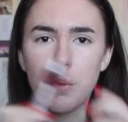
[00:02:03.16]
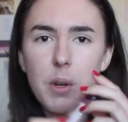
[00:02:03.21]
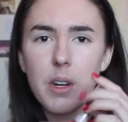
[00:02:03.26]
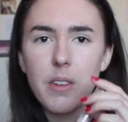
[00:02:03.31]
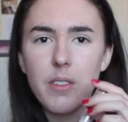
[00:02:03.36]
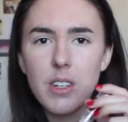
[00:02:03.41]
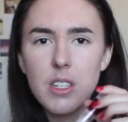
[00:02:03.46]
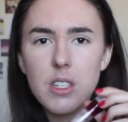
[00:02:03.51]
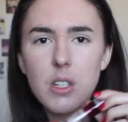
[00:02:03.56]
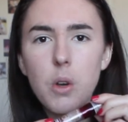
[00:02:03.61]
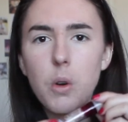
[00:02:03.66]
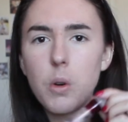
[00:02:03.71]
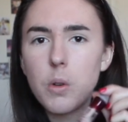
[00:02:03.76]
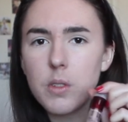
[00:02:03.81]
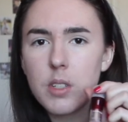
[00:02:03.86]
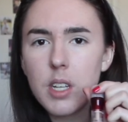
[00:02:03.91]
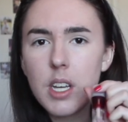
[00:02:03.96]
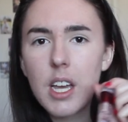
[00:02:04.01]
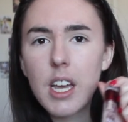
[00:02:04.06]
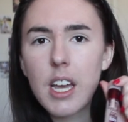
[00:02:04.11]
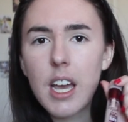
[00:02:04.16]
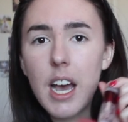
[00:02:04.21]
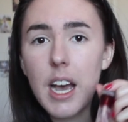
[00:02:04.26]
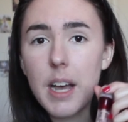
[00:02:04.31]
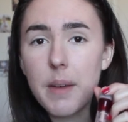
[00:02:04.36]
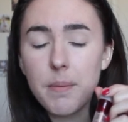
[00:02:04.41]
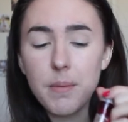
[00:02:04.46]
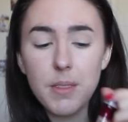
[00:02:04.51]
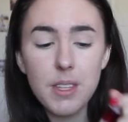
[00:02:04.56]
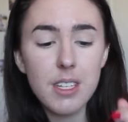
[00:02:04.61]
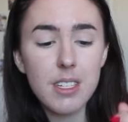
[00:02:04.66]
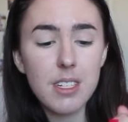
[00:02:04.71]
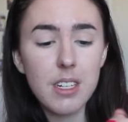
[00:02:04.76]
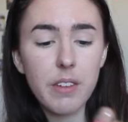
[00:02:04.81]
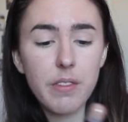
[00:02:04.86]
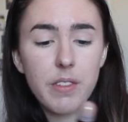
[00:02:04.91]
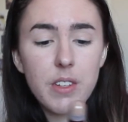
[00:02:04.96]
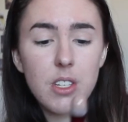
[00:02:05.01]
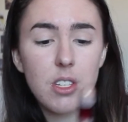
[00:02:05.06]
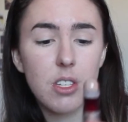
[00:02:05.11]
whatever it's called. This
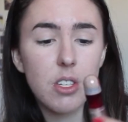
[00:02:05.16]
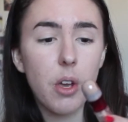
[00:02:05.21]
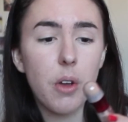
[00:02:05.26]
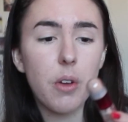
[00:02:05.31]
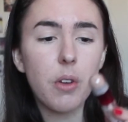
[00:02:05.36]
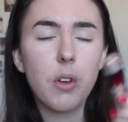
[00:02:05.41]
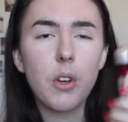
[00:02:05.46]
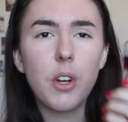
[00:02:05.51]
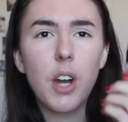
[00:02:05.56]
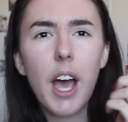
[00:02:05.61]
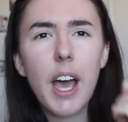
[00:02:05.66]
stuff is so good.